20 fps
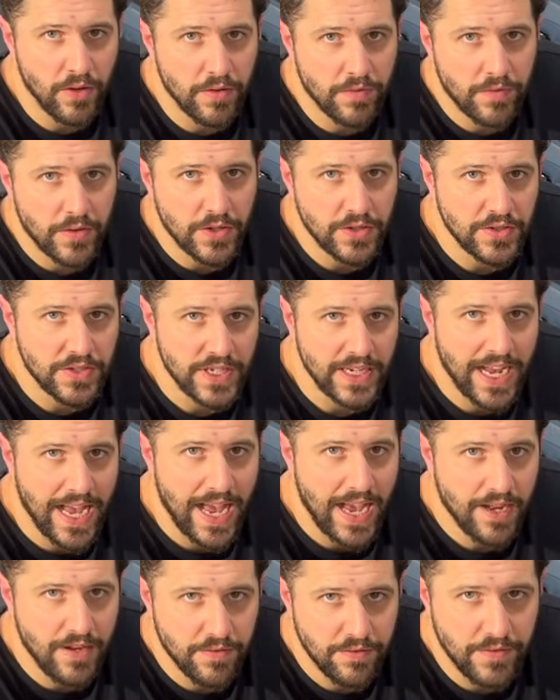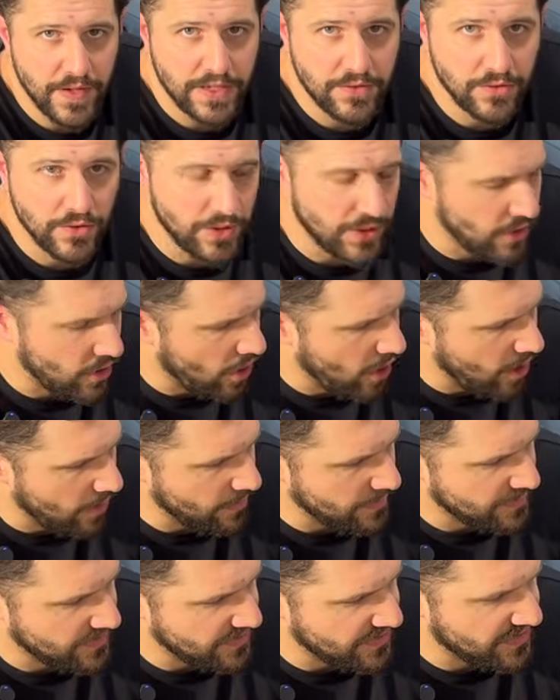the first thing I had to fix on the car
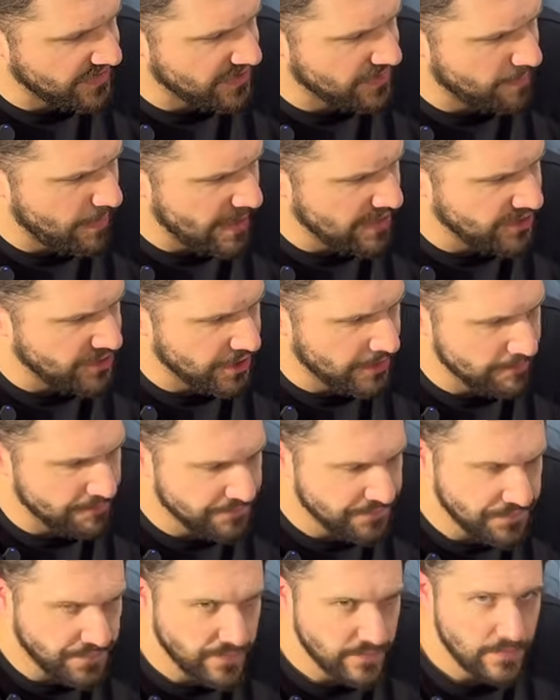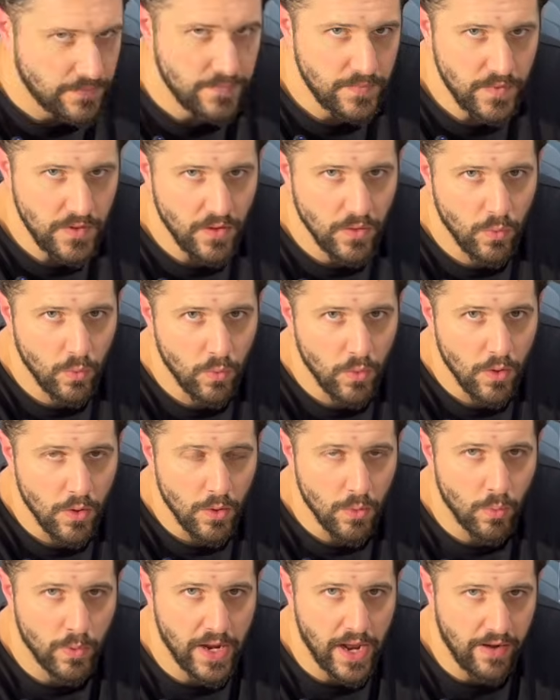was the suspension.
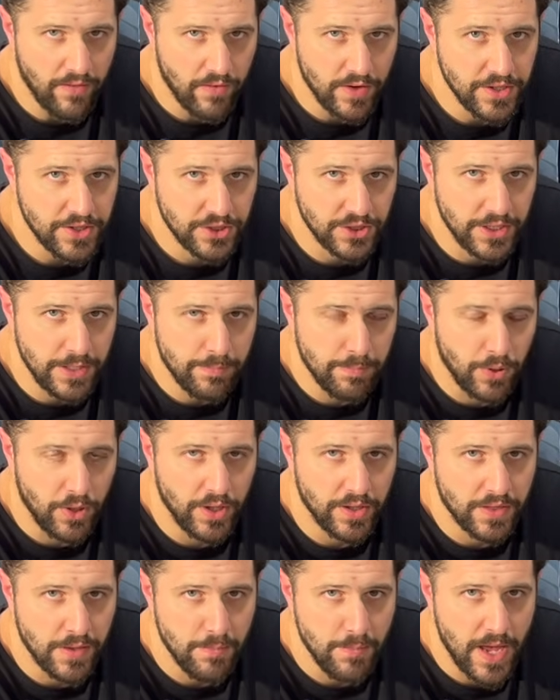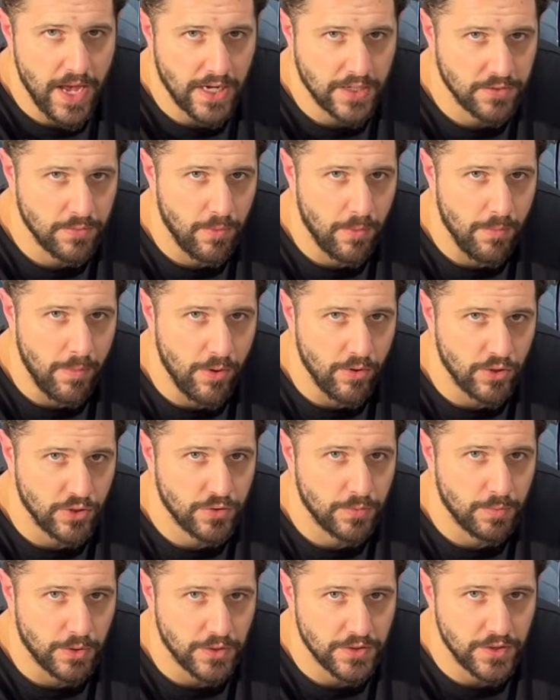When I originally put the Maximum
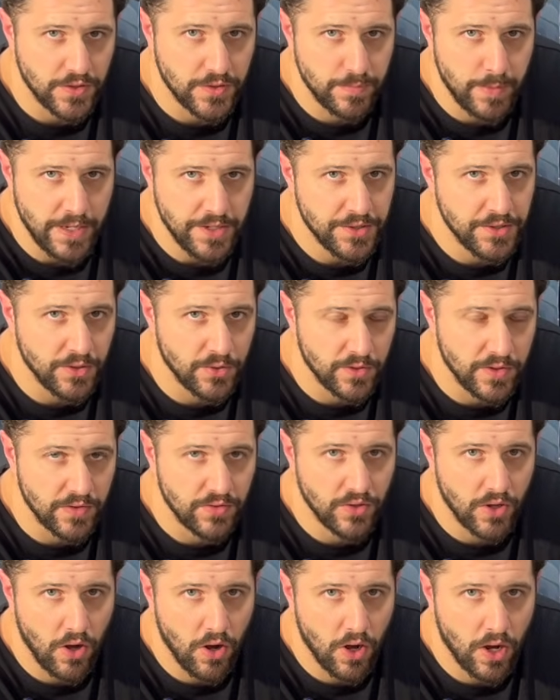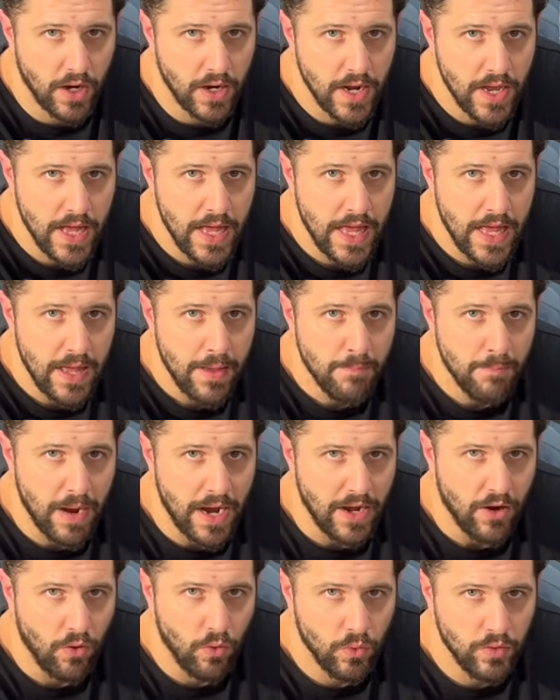Motorsports suspension on this car,
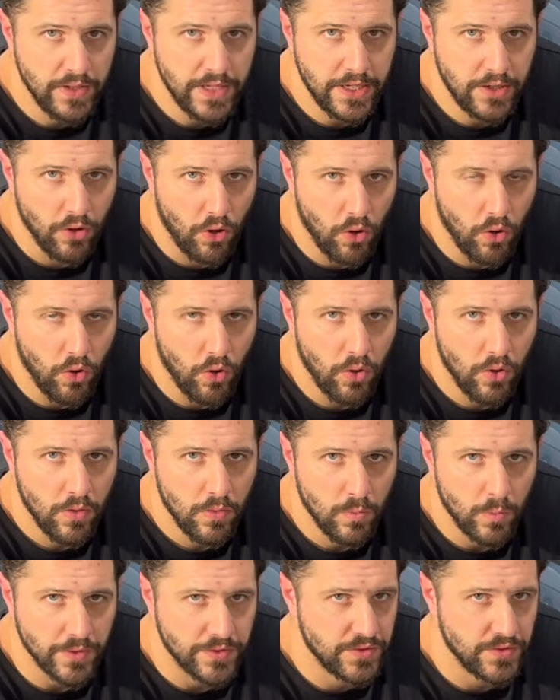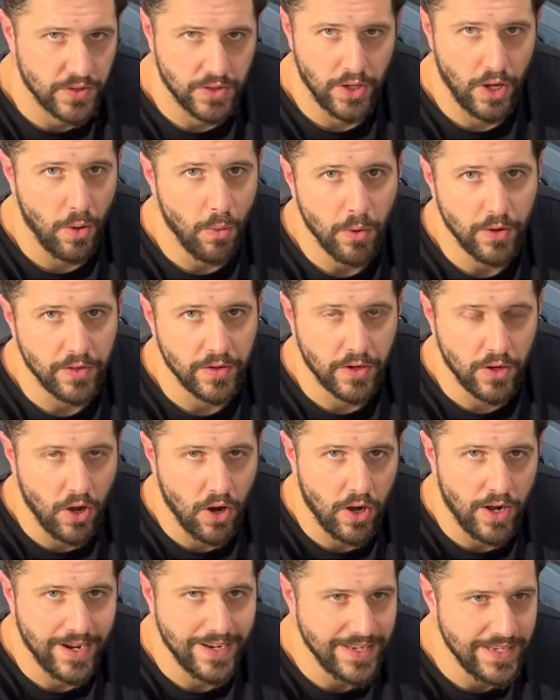my only goal was to lower the
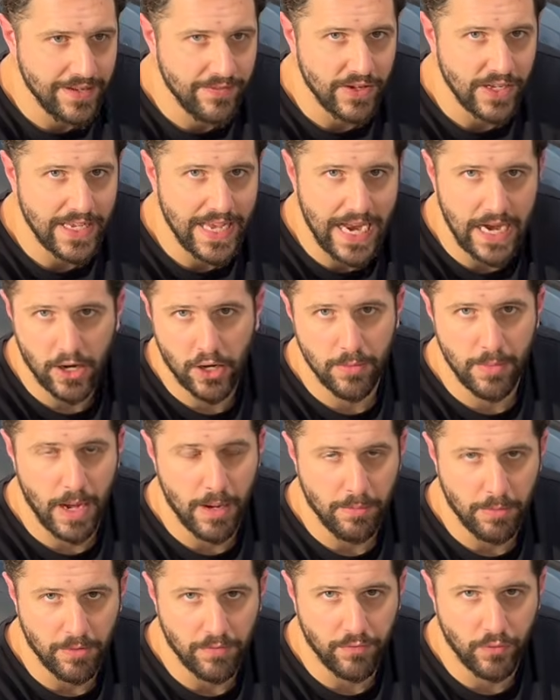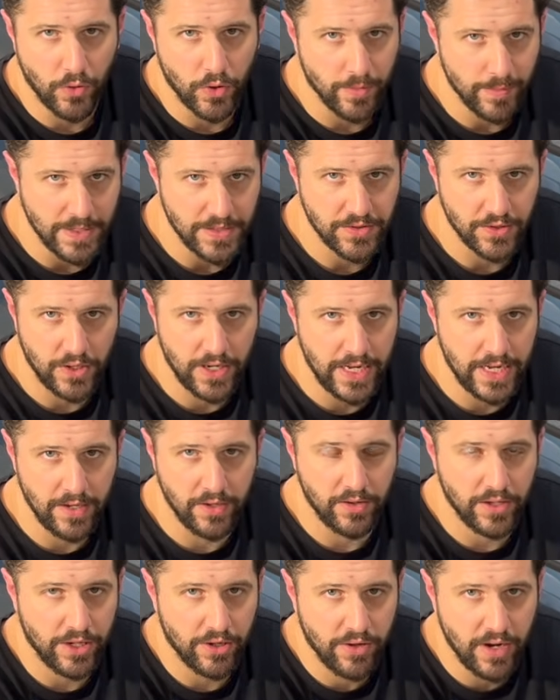car. I didn't even care about performance or
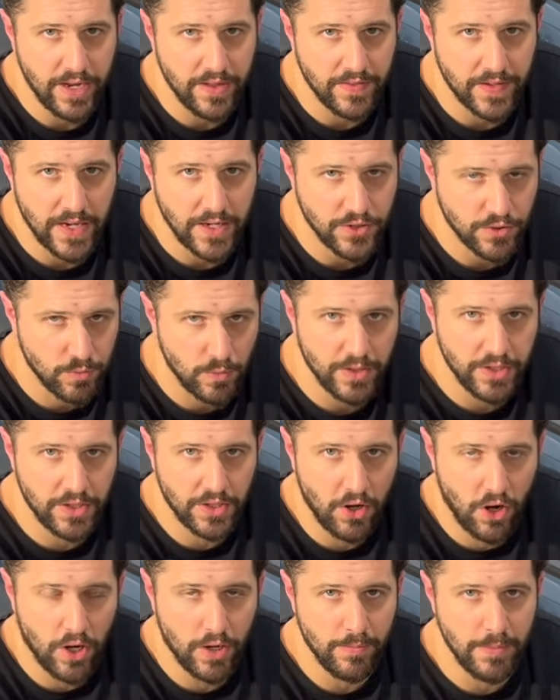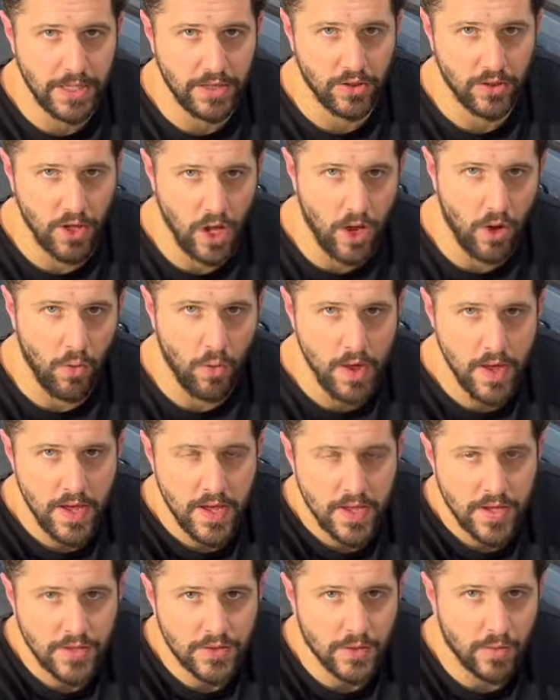handling or anything. I just wanted the car to be low.
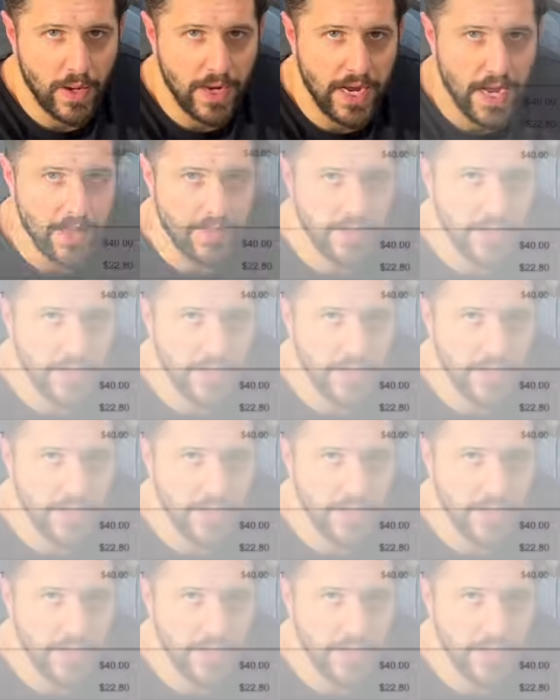So I got